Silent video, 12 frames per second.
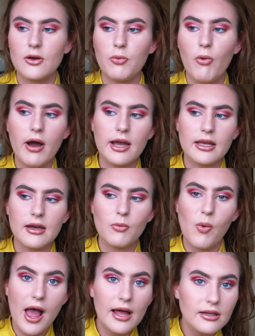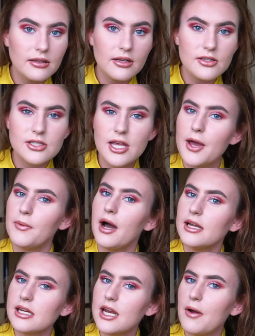quite well. So
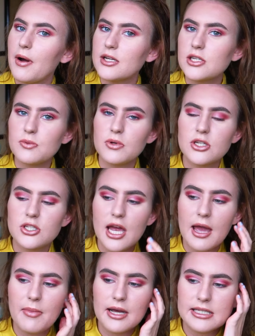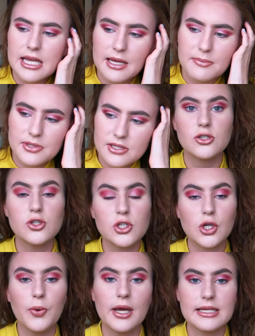I don't know, I just wanna share my tips.
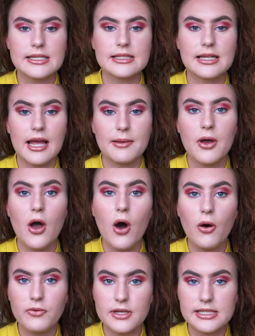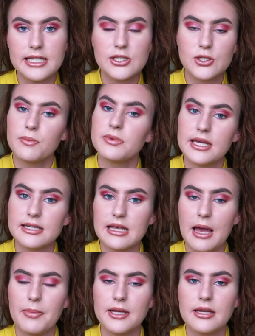Just a quick disclaimer, obviously some things
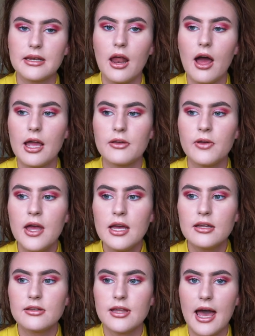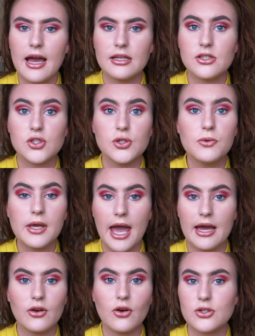happen in life that you
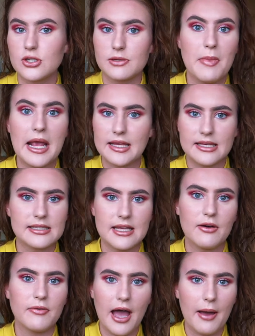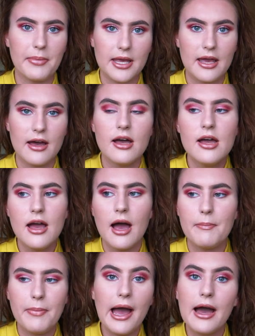cannot just make yourself happier
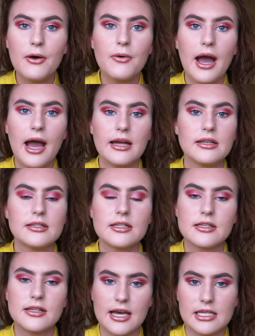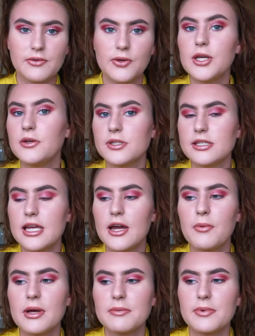about and that's for you to
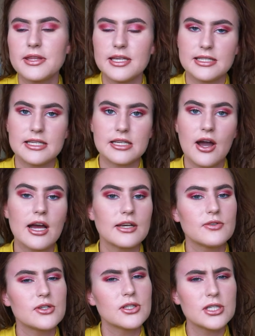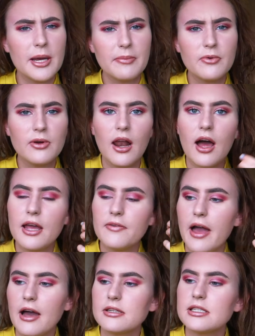deal with, but this is kind of just general
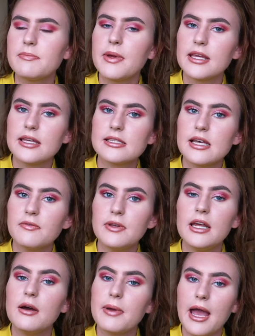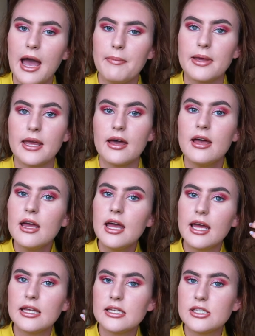life, how to make yourself a little bit happier
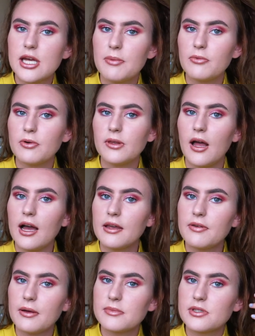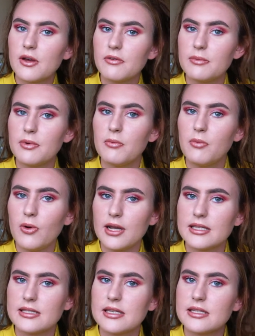in your general life. I'm sorry, but what
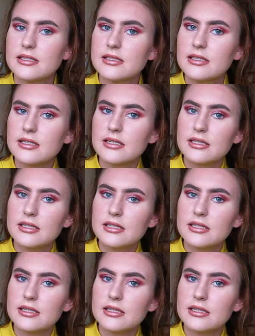is this?